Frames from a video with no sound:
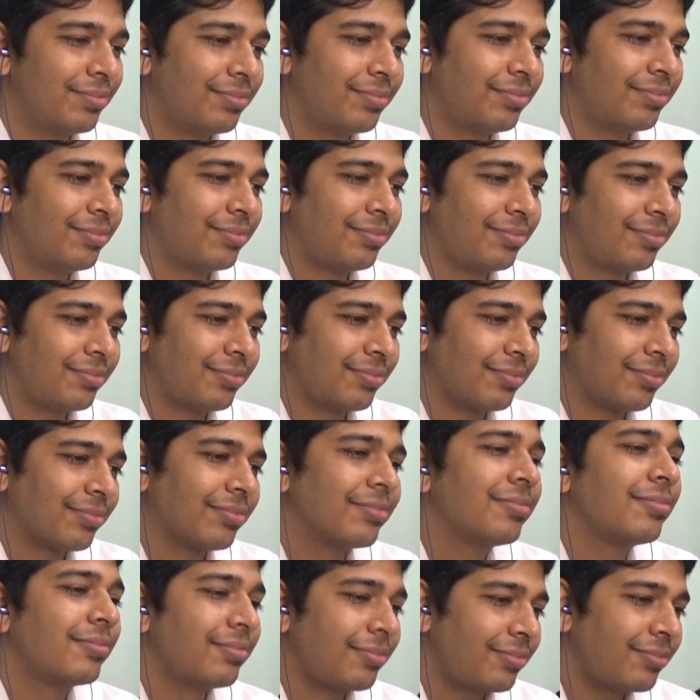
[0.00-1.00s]
that
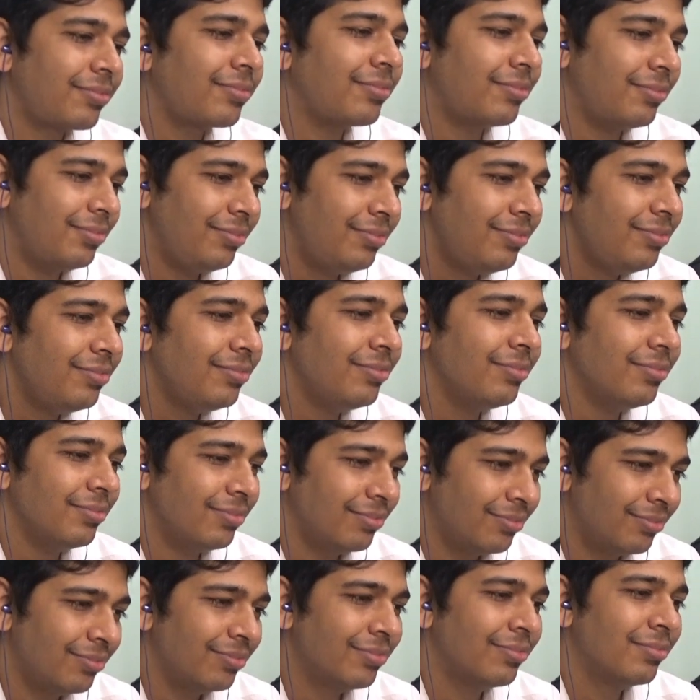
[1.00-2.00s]
something. You can still
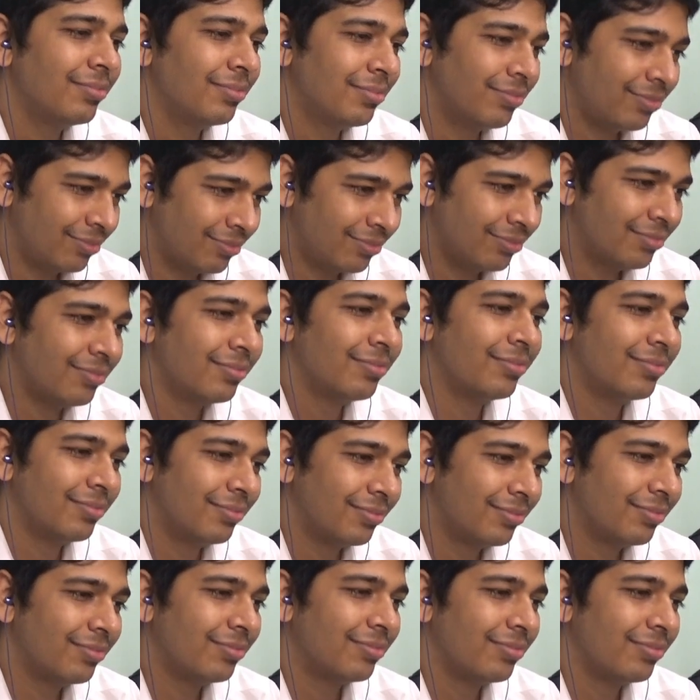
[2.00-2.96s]
learn something from that.